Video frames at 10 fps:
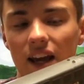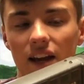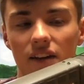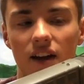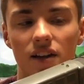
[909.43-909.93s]

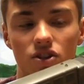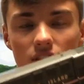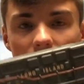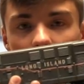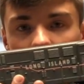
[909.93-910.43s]
And
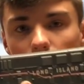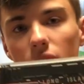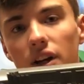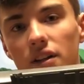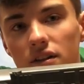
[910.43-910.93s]
so now it's
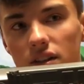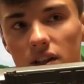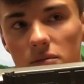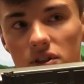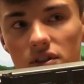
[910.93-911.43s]
upgraded
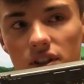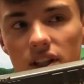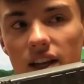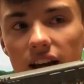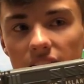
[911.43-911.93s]
to
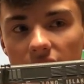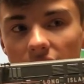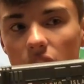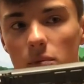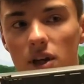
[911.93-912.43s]
TMCC, and
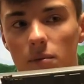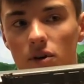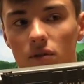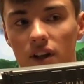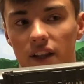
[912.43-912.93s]
now I'll be
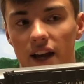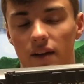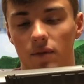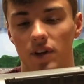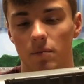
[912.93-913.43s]
able to run
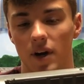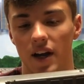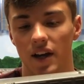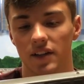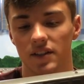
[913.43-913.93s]
that with
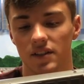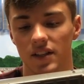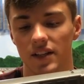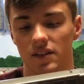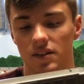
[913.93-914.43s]
my
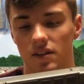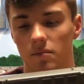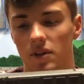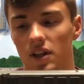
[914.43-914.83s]
DCS system.